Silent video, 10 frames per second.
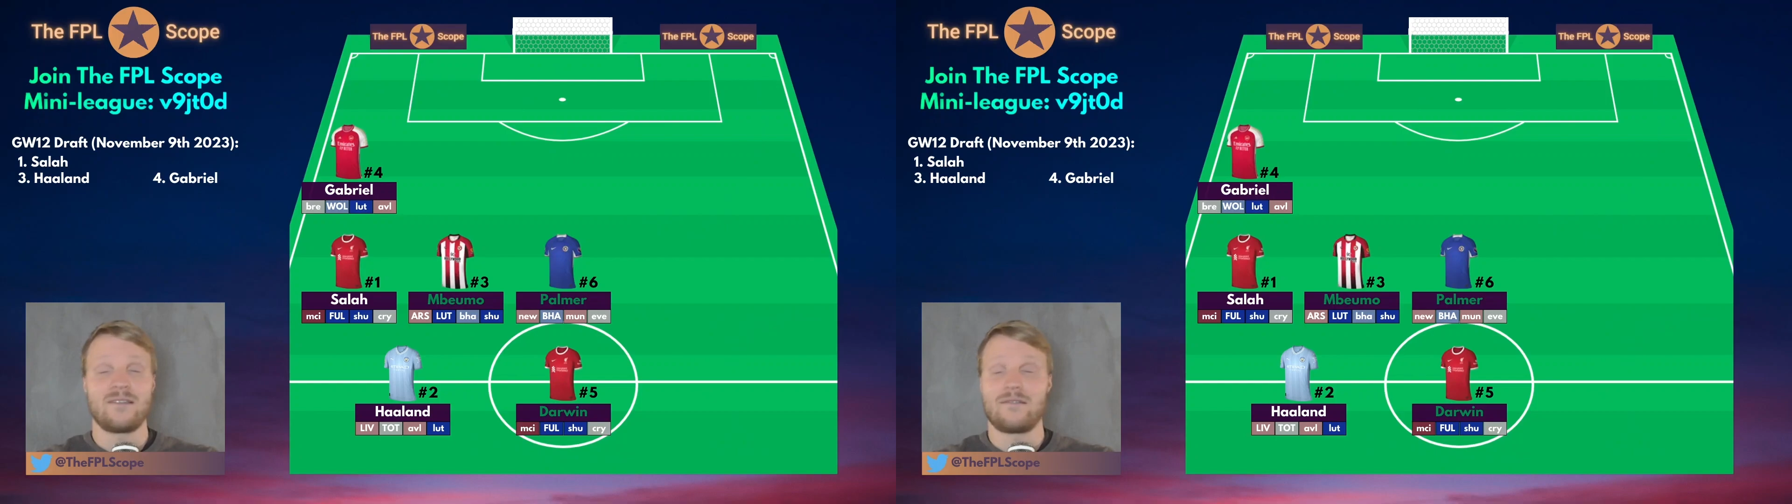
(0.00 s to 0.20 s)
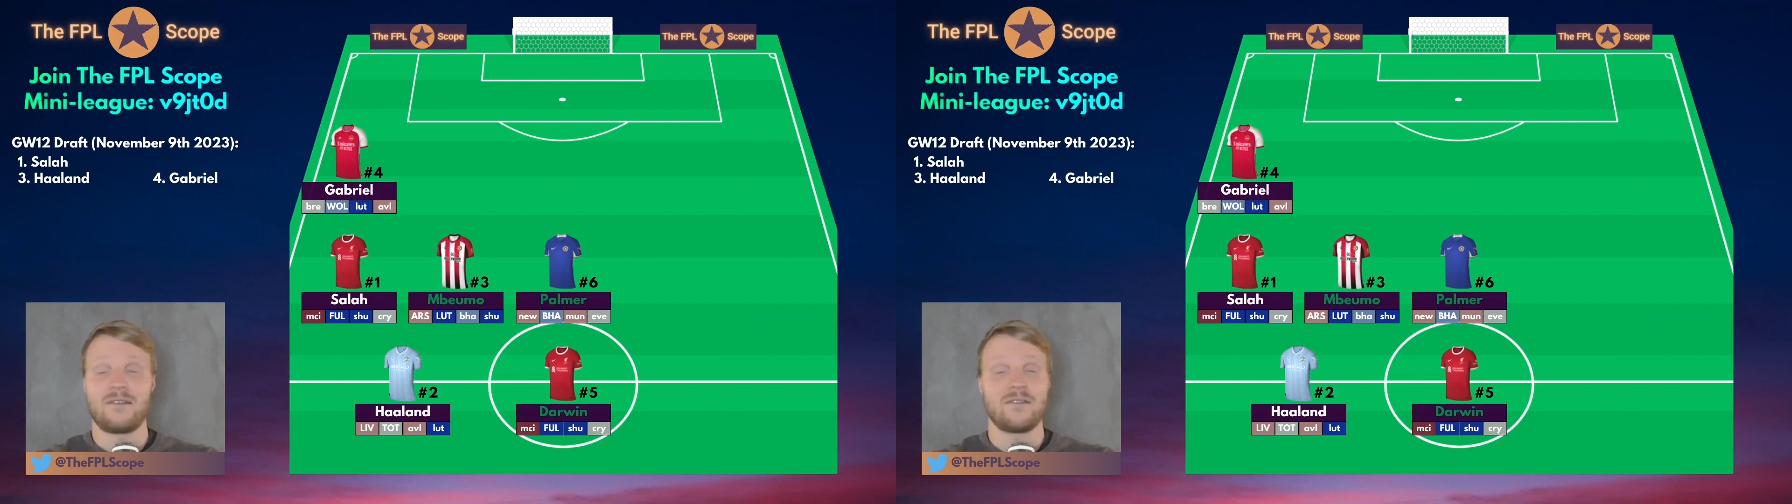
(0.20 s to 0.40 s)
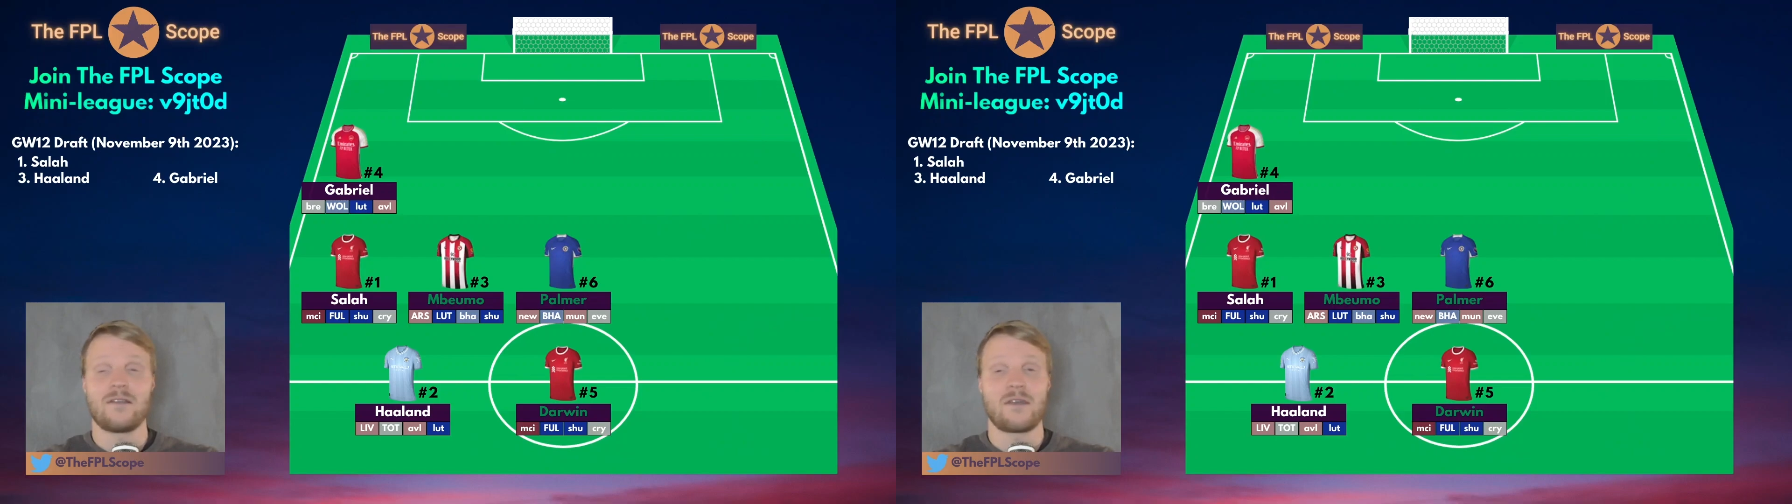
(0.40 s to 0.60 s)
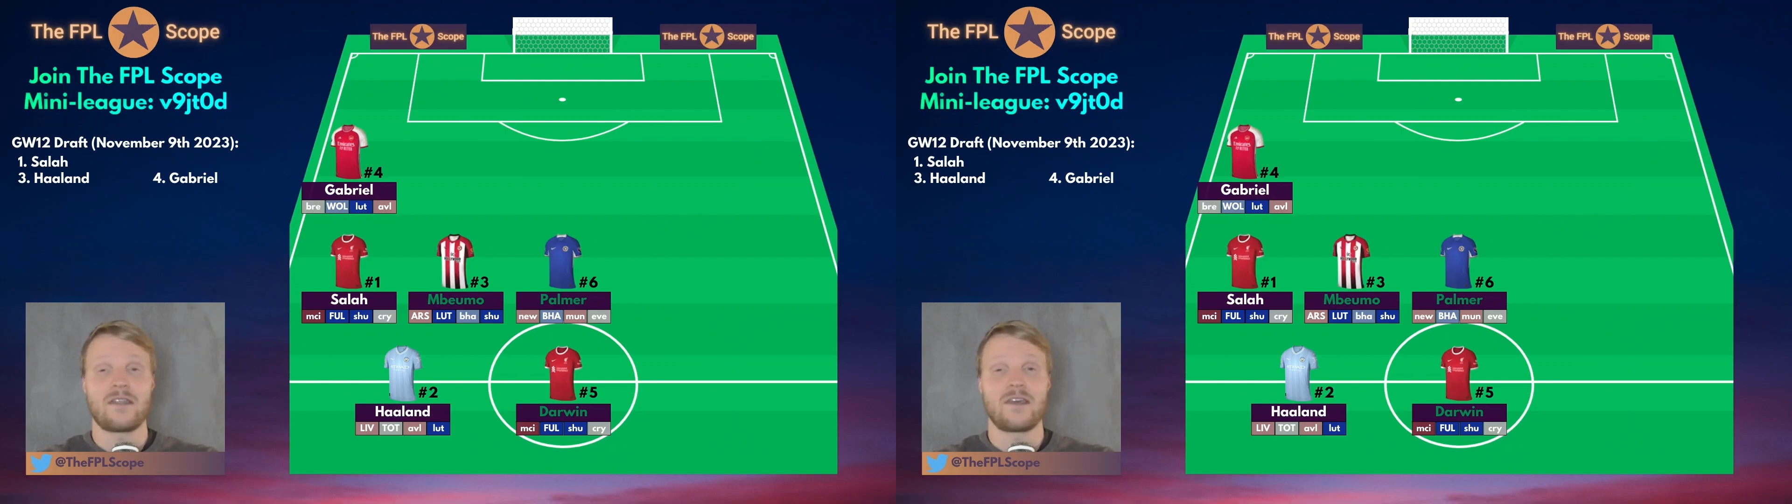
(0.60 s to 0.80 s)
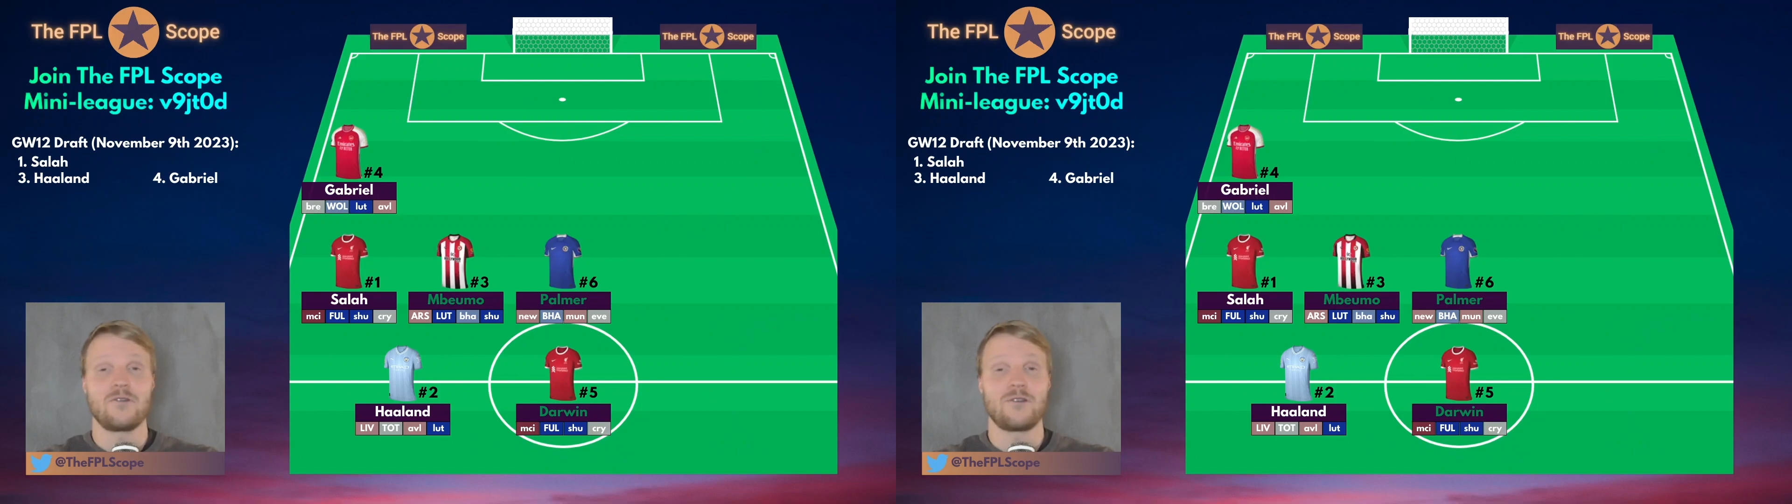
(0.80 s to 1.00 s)
just something
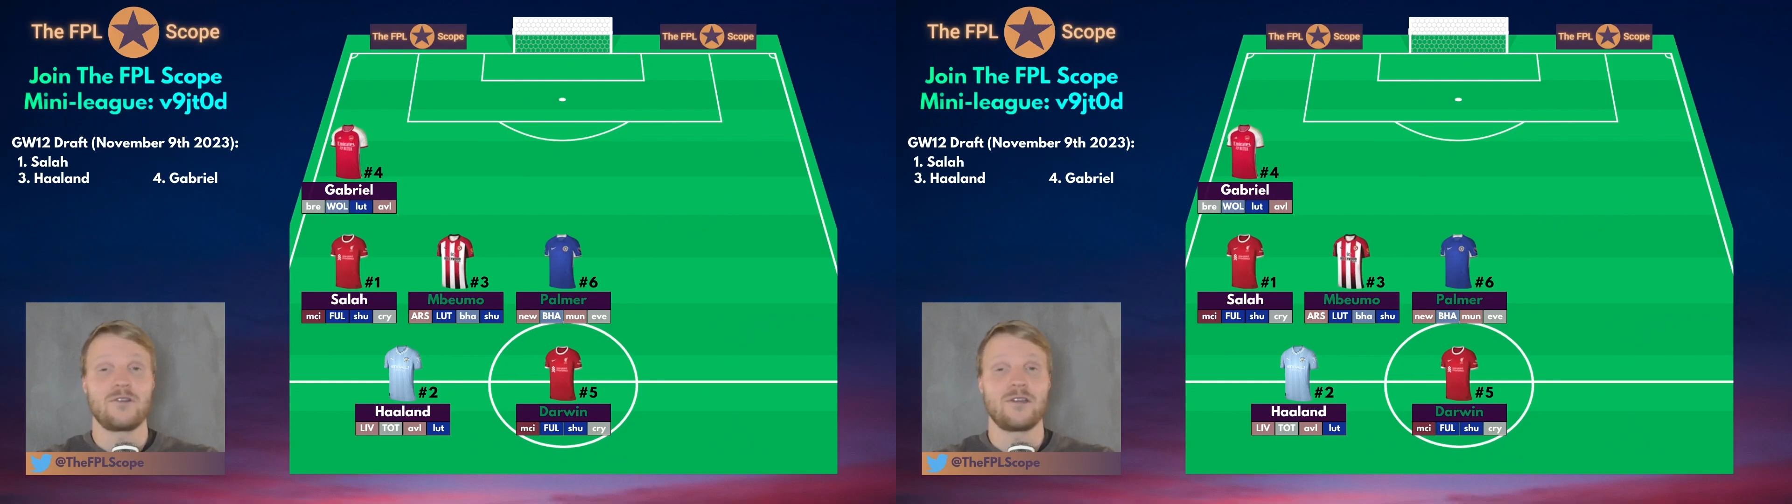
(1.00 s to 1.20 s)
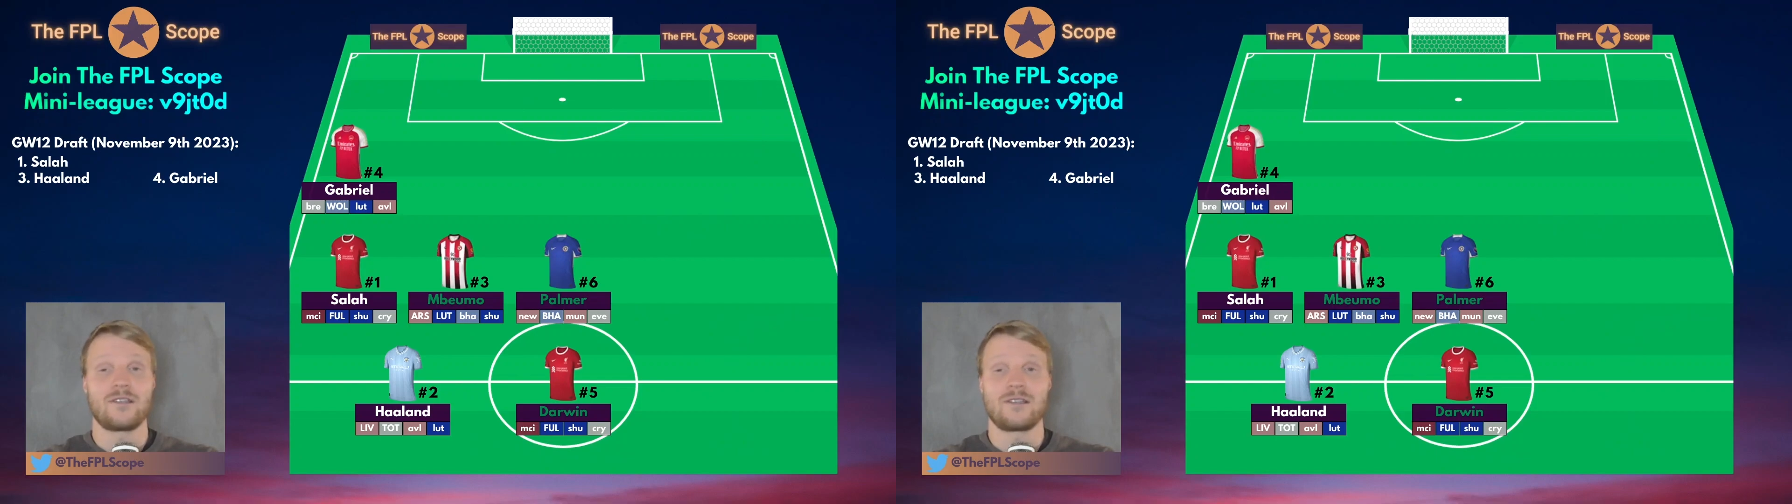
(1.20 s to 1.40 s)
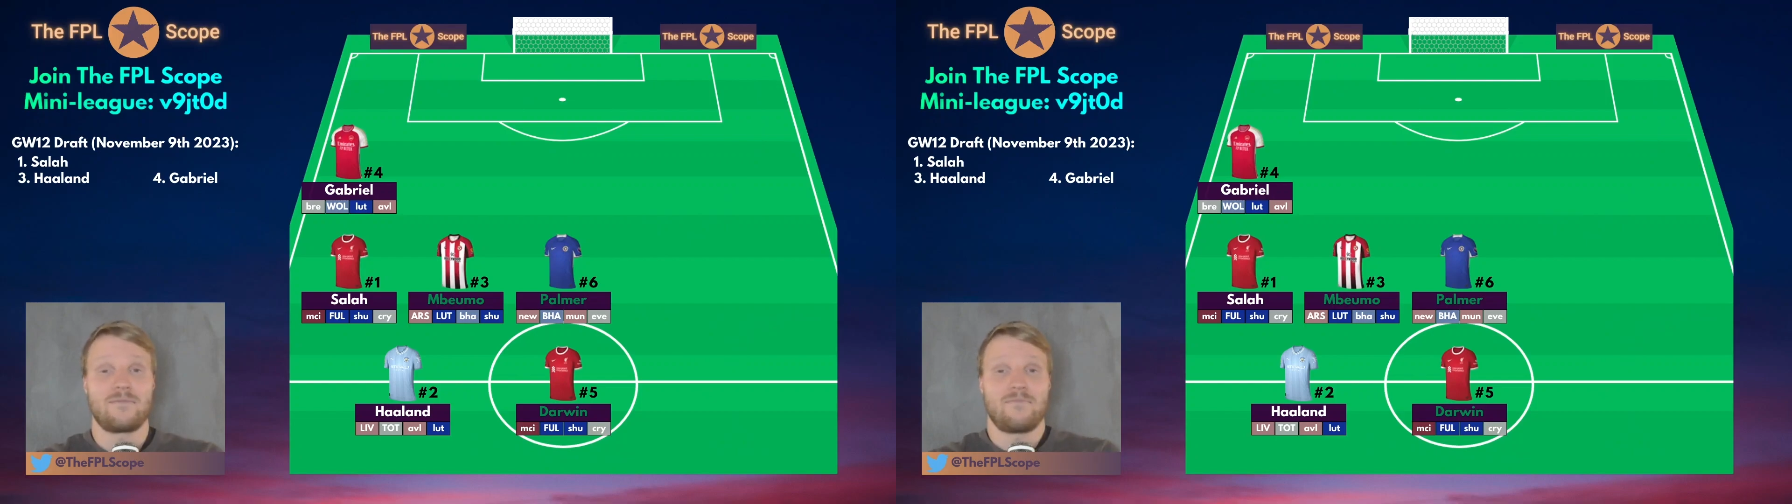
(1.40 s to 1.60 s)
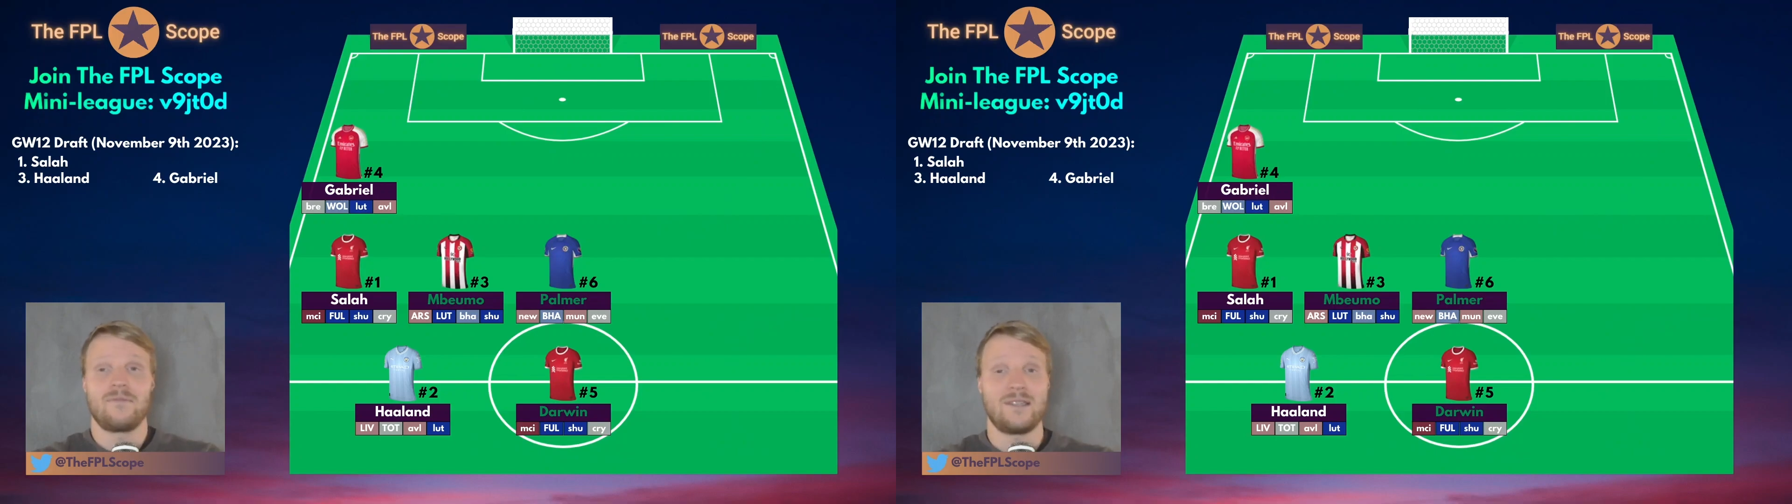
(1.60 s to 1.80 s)
that you should just